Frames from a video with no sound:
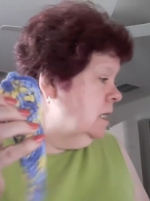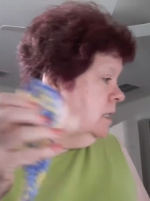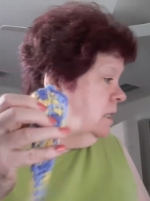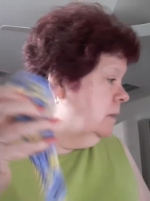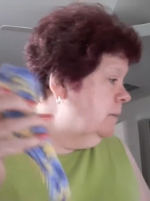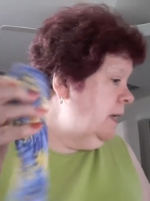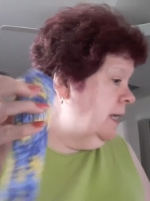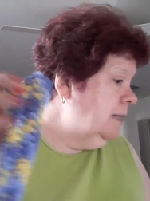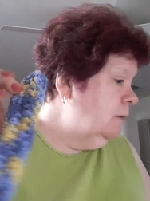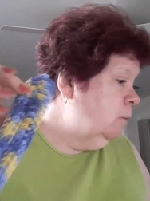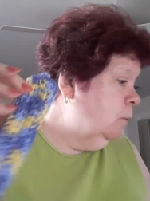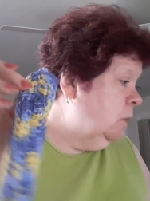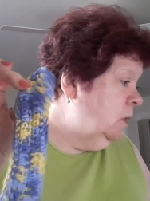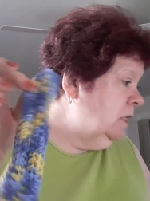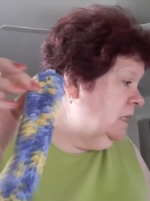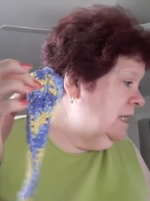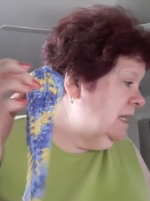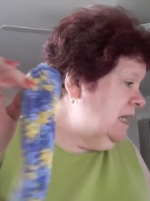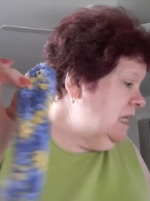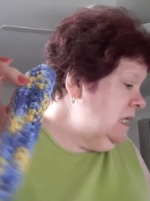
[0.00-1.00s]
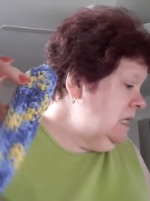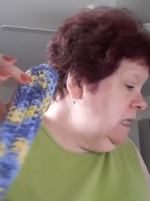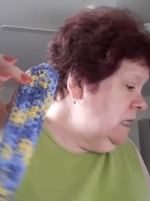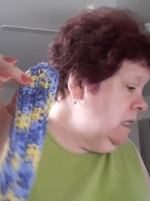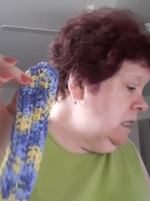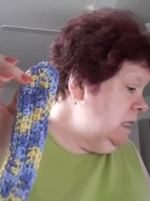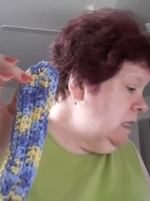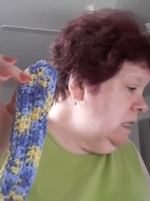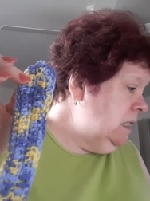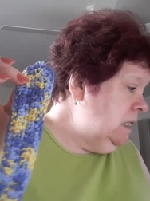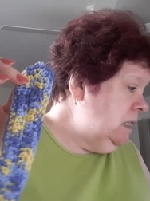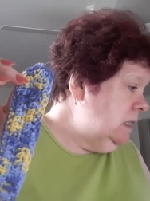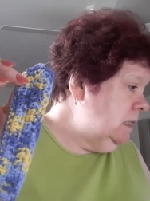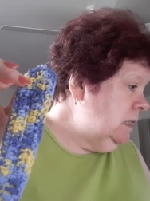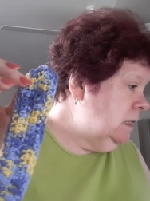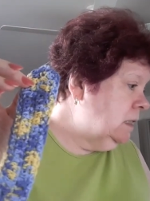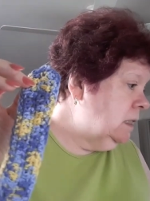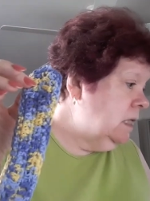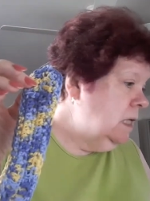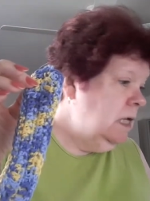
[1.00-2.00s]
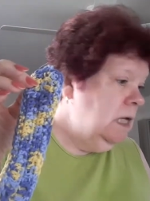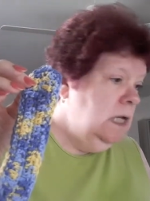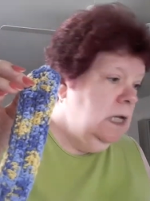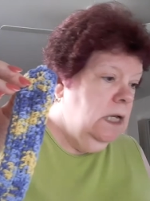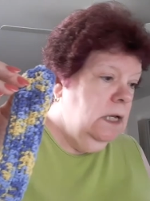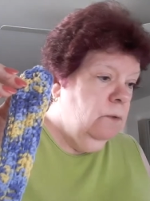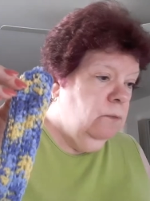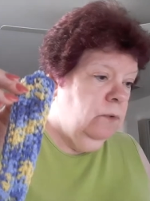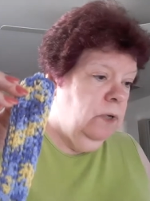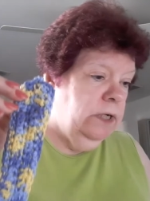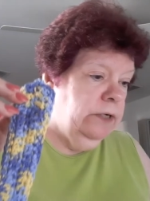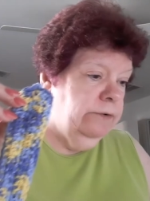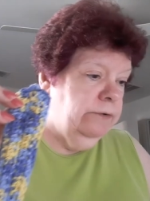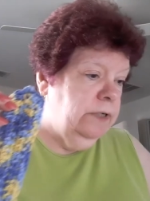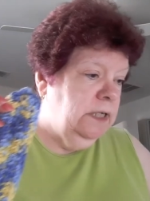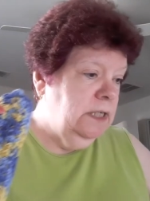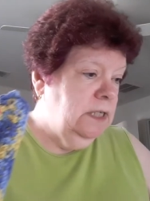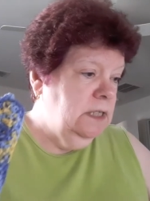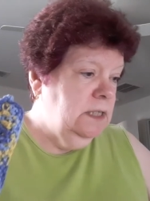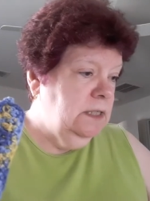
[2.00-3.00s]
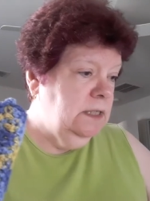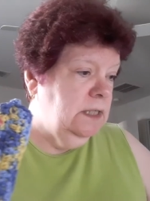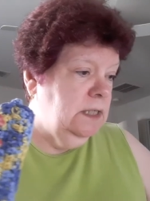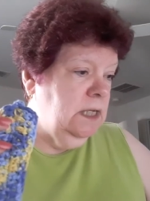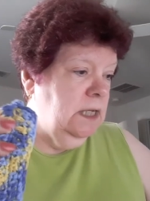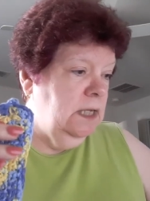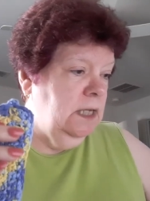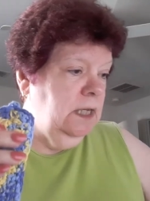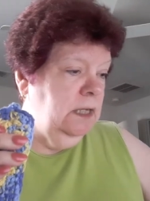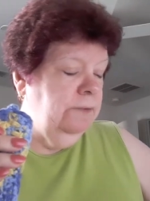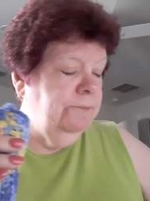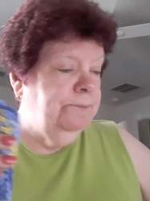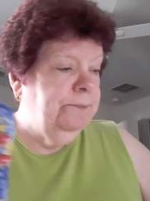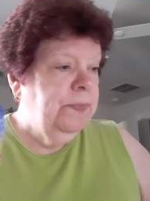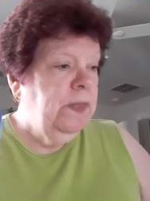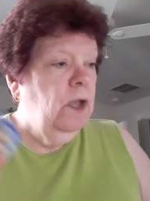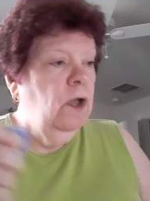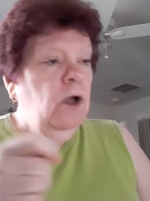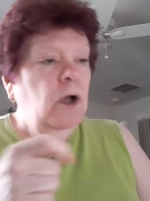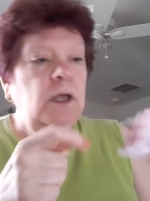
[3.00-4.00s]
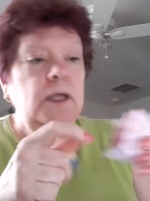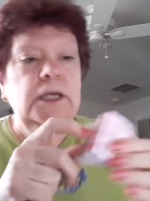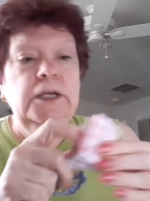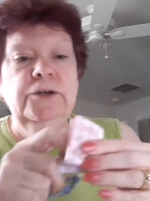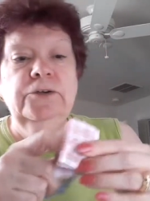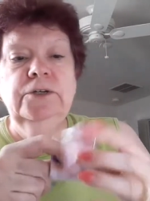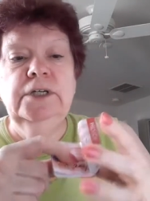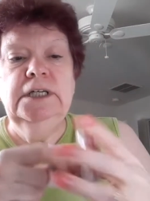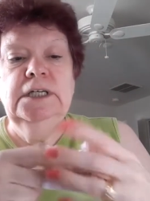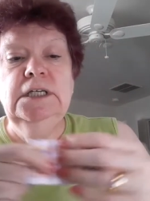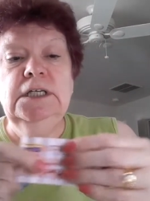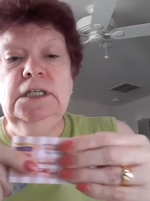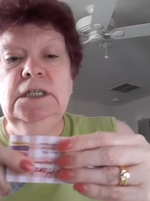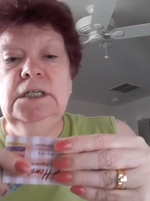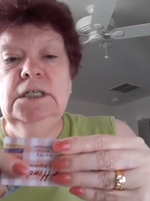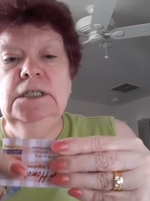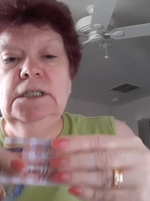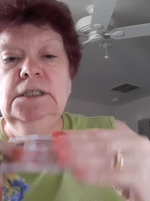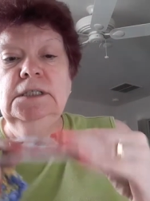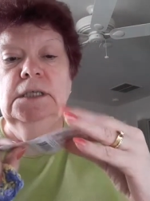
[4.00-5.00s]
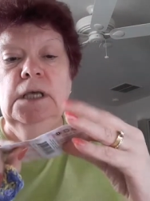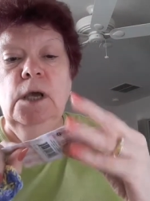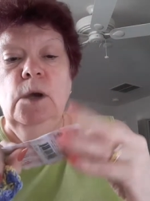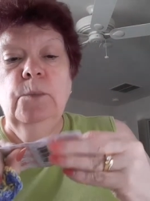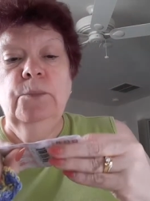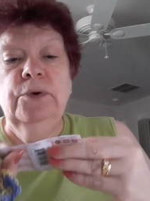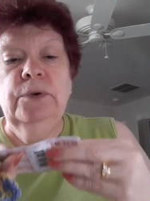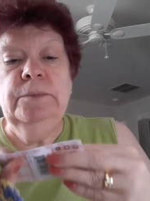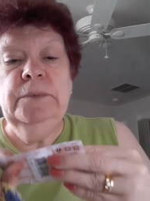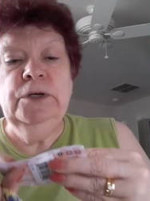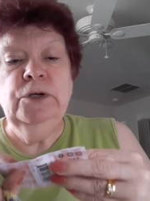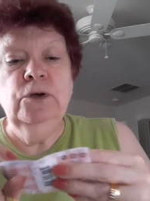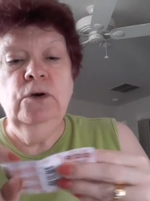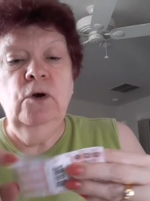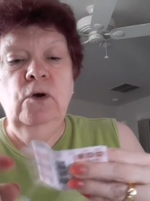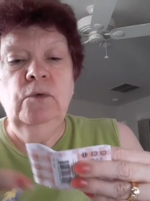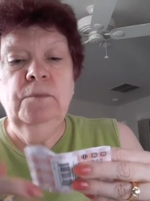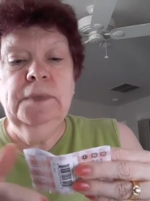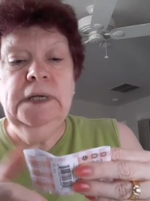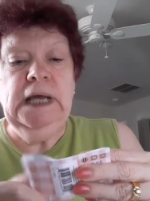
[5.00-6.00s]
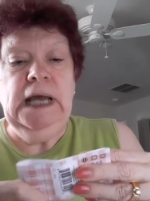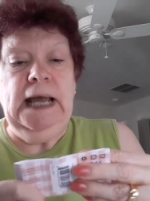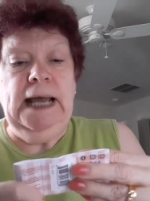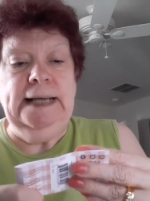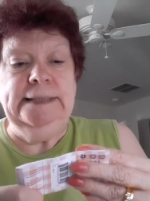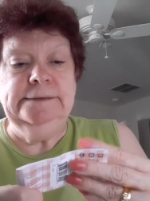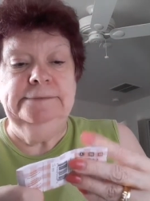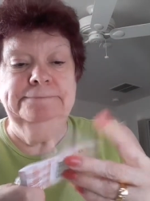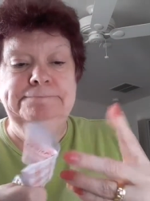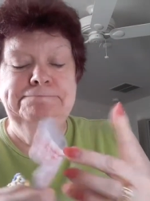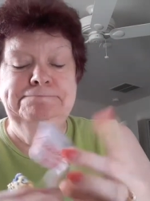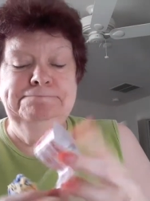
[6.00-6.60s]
You make one of these. Where is it? Here it is, Premier Home Cotton.